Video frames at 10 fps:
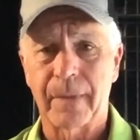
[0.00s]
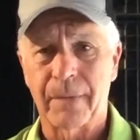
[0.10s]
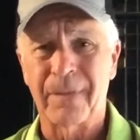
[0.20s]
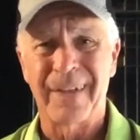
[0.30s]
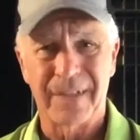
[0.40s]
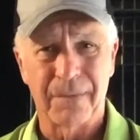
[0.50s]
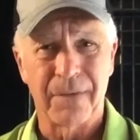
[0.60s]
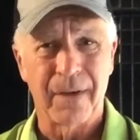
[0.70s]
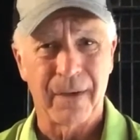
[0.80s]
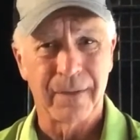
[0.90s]
at least a
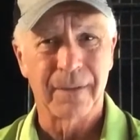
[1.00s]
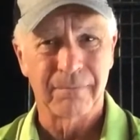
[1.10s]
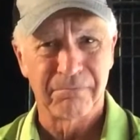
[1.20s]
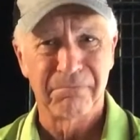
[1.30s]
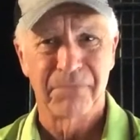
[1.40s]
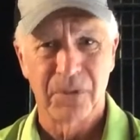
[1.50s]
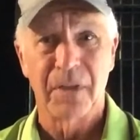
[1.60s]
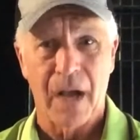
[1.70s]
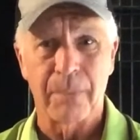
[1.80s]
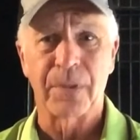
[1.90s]
very
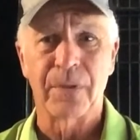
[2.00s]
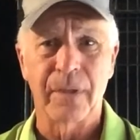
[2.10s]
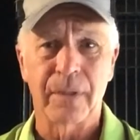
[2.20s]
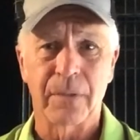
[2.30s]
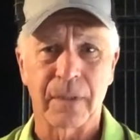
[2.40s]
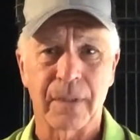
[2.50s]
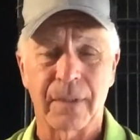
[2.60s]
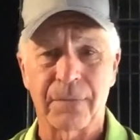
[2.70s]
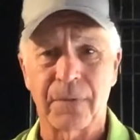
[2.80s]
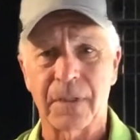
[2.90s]
good opportunity to go out
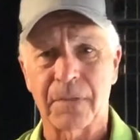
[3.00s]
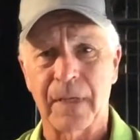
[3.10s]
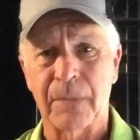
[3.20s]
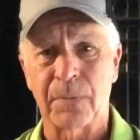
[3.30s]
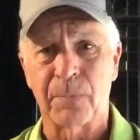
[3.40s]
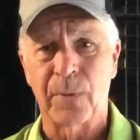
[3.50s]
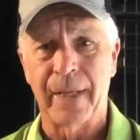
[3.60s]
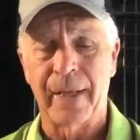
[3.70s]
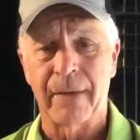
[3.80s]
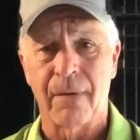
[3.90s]
there 1st of April and
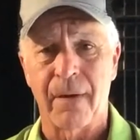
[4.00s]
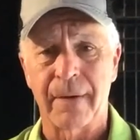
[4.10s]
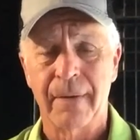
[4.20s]
put N on.